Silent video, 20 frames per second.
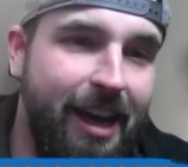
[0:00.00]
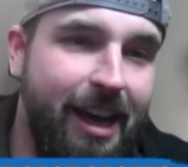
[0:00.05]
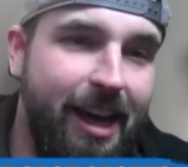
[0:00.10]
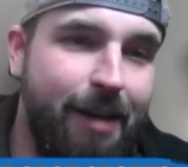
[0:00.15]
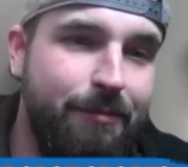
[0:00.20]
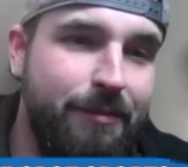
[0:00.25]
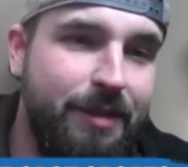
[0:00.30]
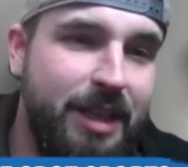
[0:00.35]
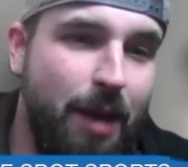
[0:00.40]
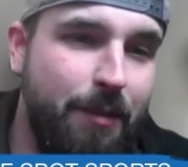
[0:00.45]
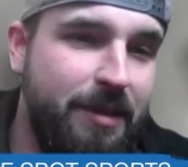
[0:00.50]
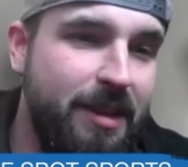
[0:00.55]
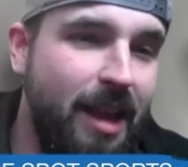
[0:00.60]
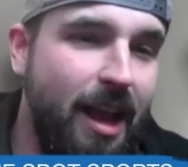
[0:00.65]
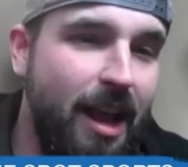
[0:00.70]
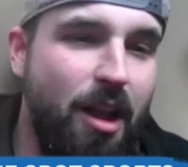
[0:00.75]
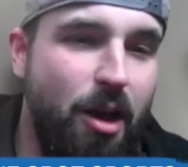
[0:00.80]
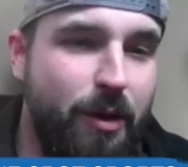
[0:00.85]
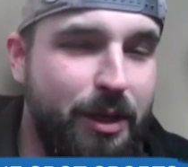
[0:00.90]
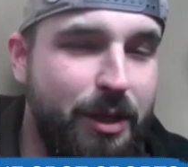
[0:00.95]
something
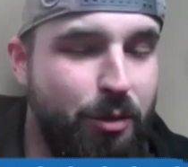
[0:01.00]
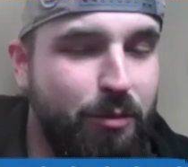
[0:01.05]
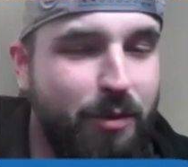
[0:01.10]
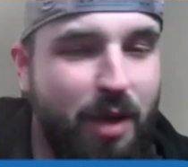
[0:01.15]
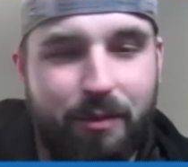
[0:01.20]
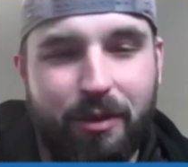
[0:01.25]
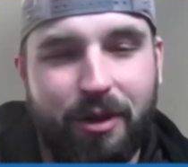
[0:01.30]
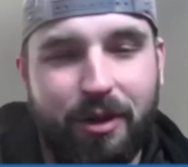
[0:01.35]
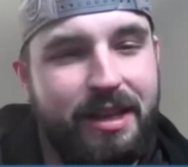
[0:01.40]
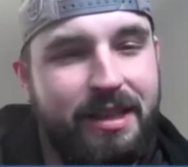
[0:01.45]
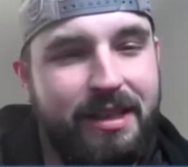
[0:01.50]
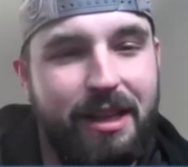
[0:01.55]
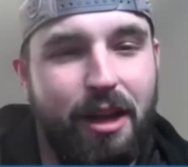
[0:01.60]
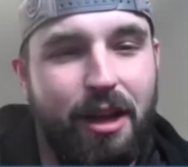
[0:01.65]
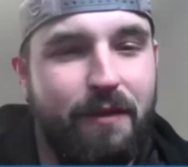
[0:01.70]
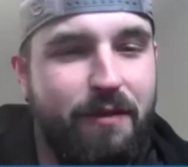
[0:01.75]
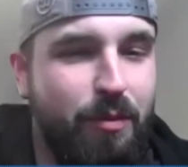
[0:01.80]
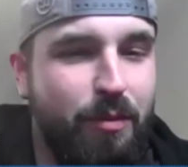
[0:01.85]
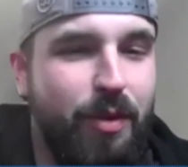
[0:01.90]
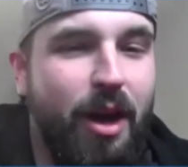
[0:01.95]
I'll always remember. I still
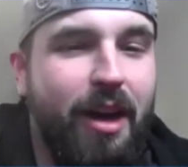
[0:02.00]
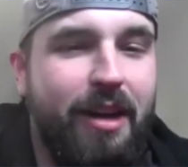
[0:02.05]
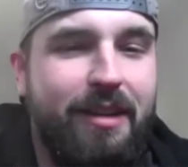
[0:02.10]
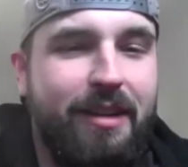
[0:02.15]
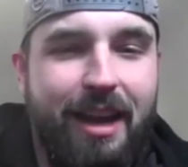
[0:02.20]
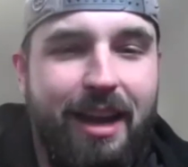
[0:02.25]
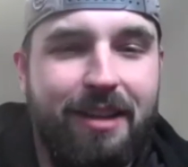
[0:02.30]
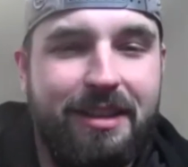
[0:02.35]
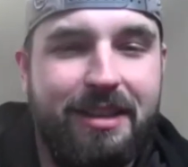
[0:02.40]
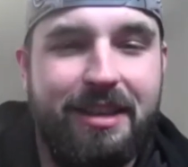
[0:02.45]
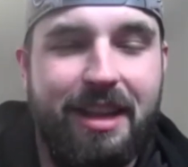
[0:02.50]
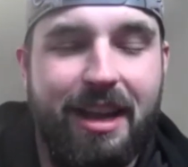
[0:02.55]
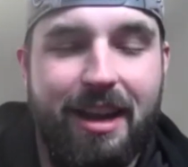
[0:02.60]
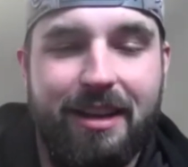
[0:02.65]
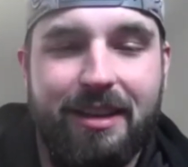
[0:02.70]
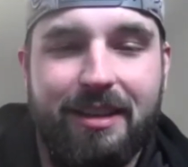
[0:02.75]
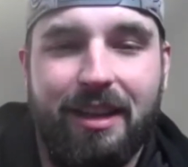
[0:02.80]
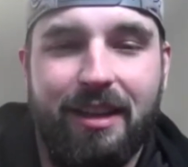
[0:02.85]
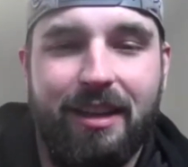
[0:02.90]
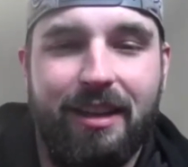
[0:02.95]
have the puck
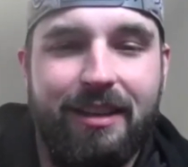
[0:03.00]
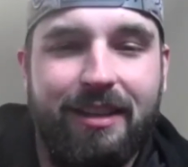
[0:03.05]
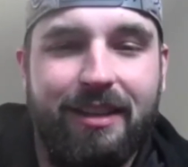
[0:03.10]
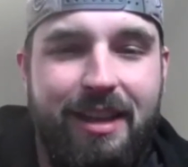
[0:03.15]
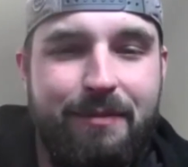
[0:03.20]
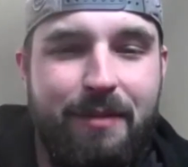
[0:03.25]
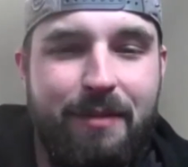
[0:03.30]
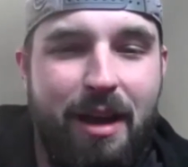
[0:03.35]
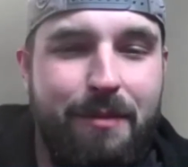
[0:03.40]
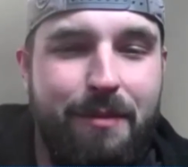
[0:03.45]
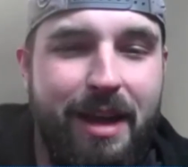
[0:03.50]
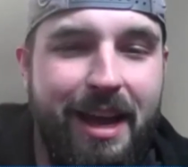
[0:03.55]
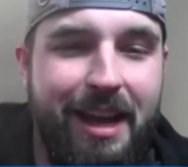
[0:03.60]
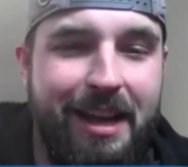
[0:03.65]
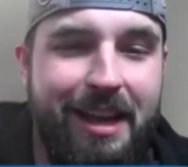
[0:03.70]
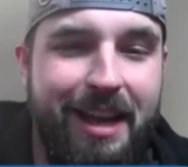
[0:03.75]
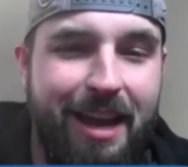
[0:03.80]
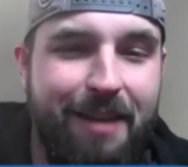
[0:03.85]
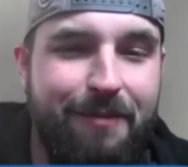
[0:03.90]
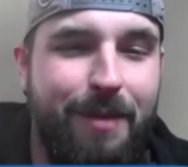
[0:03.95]
downstairs in my man
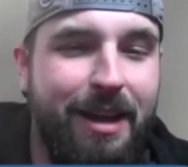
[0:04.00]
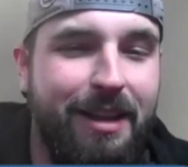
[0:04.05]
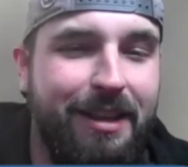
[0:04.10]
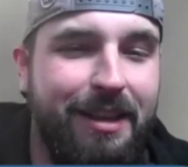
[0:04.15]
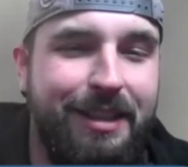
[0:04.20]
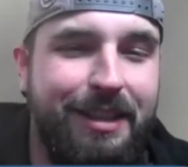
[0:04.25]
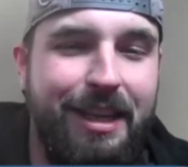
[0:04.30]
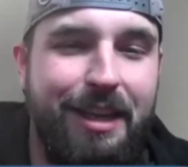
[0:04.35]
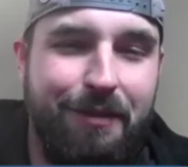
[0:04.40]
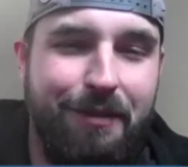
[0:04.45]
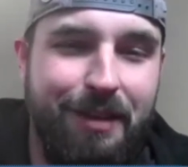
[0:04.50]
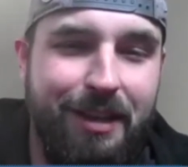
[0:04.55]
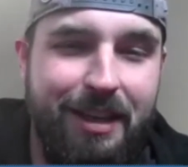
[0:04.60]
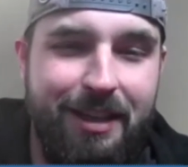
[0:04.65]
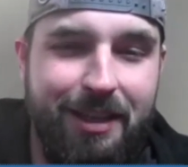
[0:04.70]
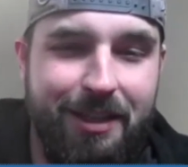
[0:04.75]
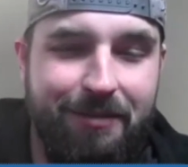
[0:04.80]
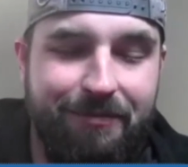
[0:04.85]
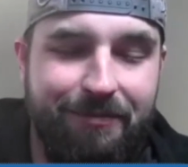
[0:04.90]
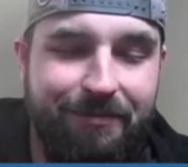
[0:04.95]
cave by the
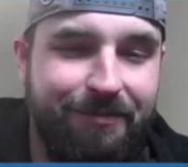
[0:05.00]
TV, and